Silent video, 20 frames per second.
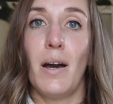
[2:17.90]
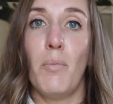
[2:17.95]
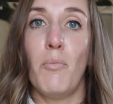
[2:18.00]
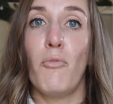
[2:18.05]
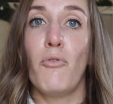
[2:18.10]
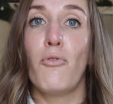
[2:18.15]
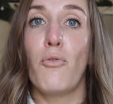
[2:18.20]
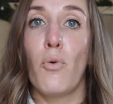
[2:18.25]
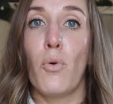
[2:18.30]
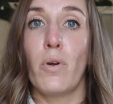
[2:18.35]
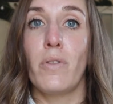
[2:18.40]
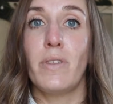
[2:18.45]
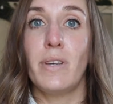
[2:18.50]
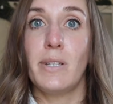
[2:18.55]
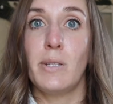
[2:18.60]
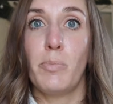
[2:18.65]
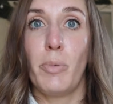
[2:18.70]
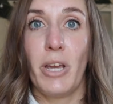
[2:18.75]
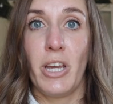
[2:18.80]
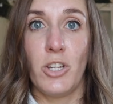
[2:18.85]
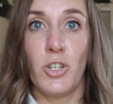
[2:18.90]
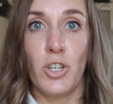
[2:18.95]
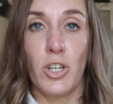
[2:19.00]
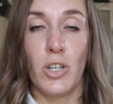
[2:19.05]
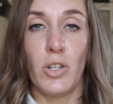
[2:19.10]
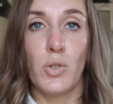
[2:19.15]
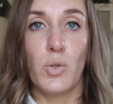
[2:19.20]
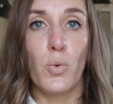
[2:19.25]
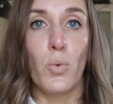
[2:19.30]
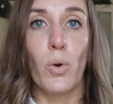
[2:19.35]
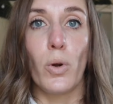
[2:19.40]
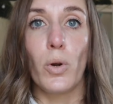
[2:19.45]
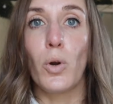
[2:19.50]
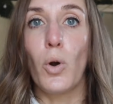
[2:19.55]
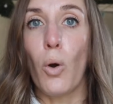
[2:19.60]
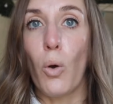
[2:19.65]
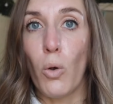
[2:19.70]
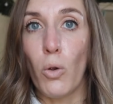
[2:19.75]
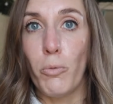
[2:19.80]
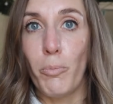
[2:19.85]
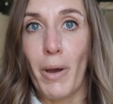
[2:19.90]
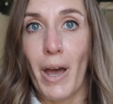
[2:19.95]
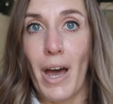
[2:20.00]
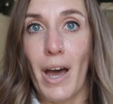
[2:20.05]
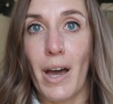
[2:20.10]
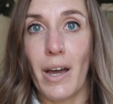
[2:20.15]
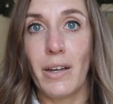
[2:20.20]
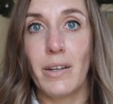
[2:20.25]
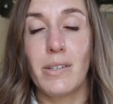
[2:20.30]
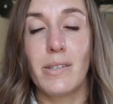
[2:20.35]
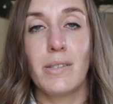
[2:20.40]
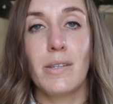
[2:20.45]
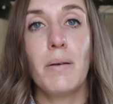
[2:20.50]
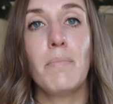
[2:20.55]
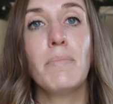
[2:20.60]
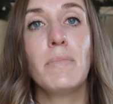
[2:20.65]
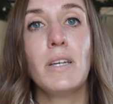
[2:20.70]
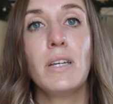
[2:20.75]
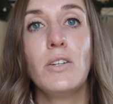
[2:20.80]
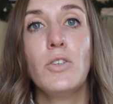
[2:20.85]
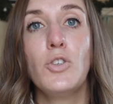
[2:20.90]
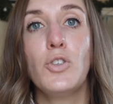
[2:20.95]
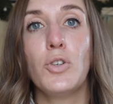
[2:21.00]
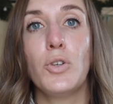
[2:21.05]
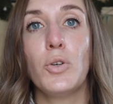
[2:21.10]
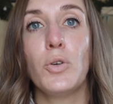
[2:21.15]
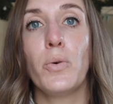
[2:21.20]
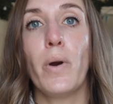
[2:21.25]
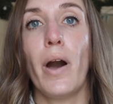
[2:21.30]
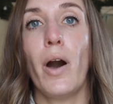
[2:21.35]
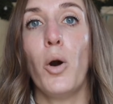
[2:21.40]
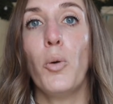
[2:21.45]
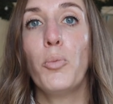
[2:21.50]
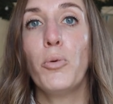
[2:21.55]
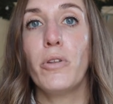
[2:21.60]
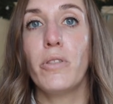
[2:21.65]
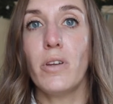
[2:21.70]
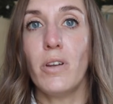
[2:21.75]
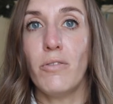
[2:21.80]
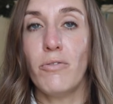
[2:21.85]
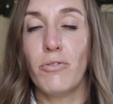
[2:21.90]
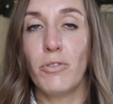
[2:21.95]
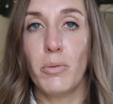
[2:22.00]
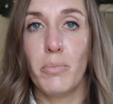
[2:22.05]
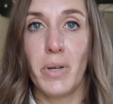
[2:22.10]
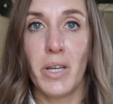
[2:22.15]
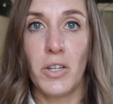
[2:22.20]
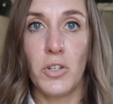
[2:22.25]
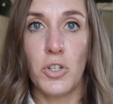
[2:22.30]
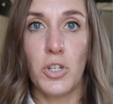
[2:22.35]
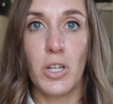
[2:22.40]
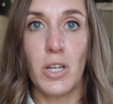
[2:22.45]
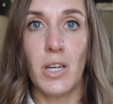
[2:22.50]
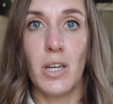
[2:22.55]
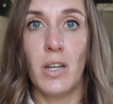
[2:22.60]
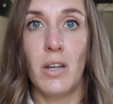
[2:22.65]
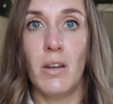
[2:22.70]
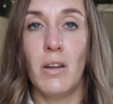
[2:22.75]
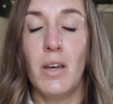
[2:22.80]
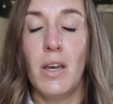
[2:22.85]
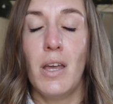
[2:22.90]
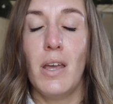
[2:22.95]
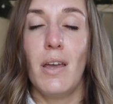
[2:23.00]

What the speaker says: for these patients, or cold pack, something to help with inflammation.